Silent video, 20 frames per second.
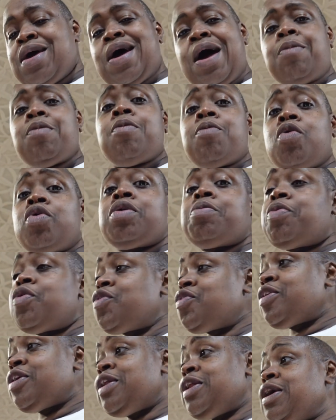I'm a morning
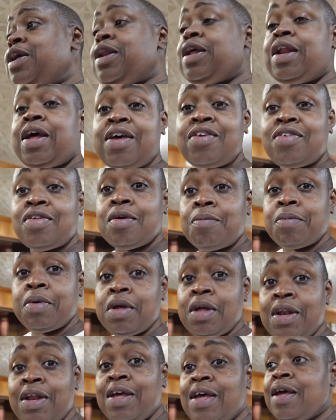person, and that has. I
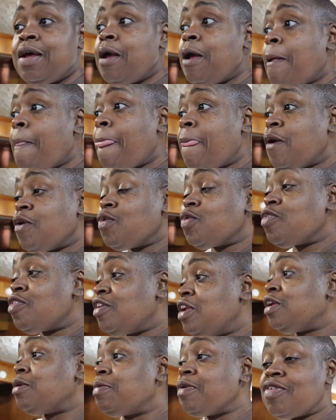mean. It
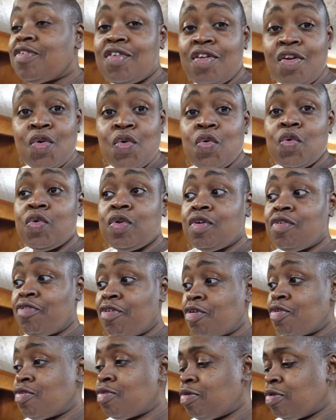was a little bit slow in the
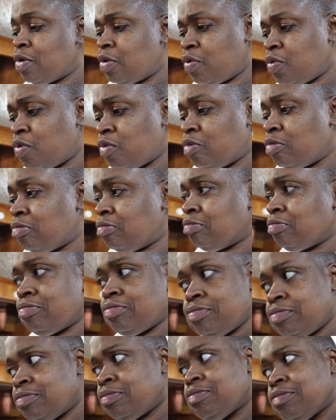first, you know,
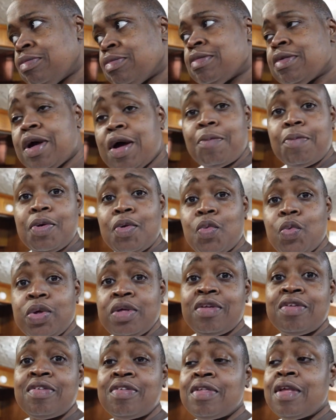couple of
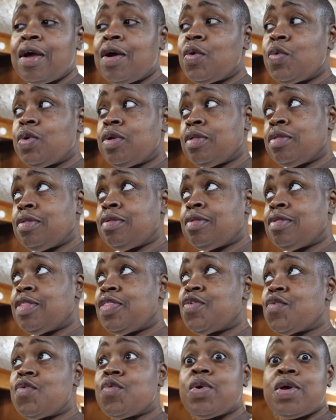weeks. Now it's
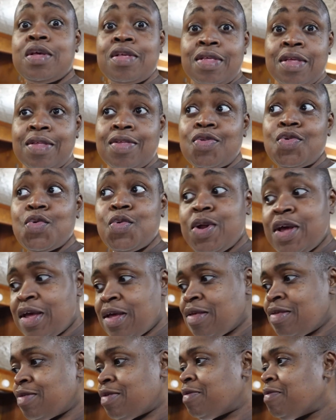three weeks and two
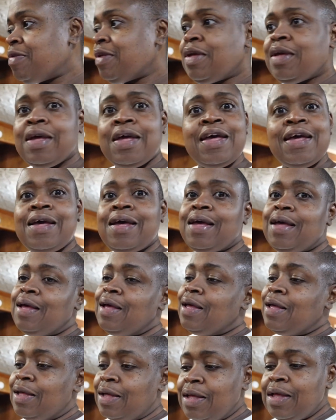days.
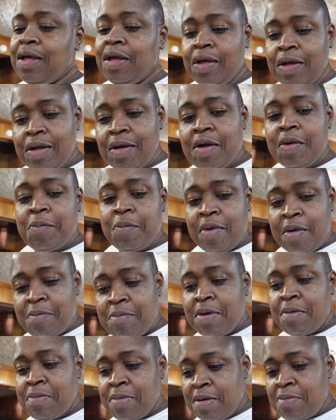I'm,
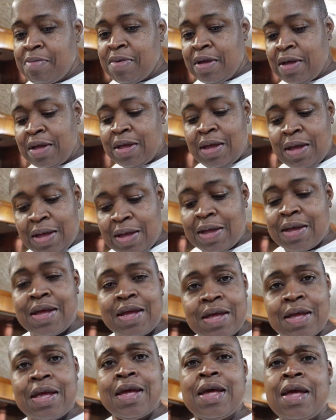I'm, I'm, I'm,
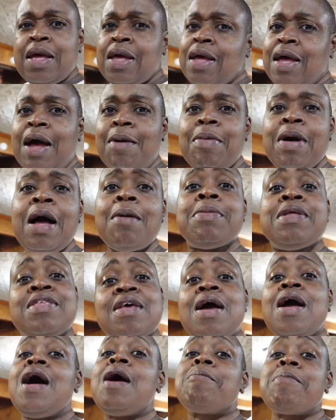I'm coming
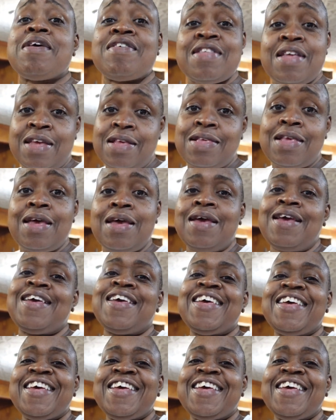to come, as they say.